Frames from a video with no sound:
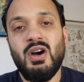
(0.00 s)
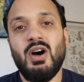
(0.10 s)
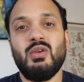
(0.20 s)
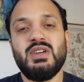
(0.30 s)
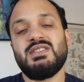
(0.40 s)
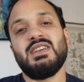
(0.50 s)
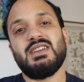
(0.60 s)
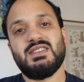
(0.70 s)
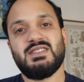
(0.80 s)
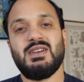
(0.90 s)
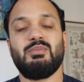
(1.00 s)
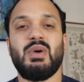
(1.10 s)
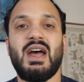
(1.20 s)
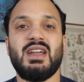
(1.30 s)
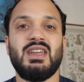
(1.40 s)
Always take a step
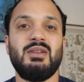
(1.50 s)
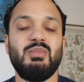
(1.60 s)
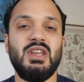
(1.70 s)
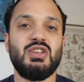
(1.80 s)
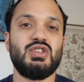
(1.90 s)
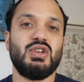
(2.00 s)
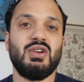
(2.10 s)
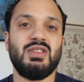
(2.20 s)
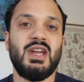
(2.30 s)
back and make sure